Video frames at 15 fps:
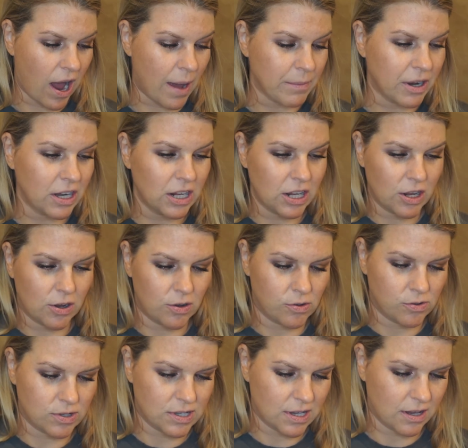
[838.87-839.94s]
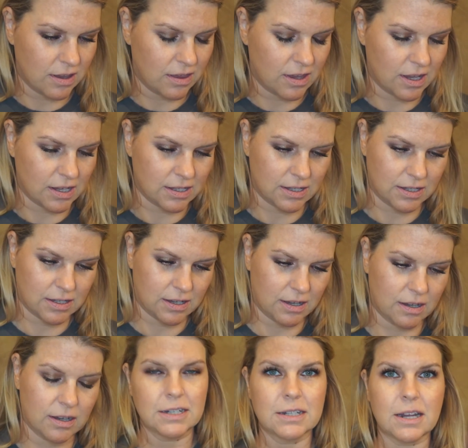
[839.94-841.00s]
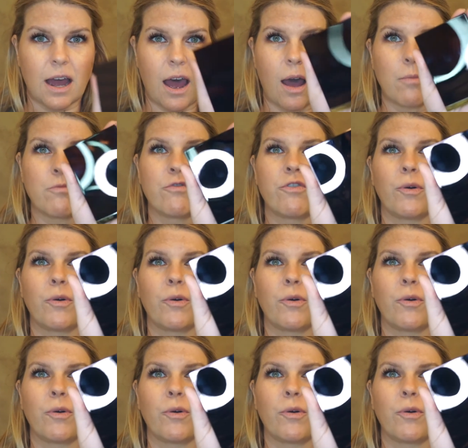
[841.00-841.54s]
I'm gonna use this Tom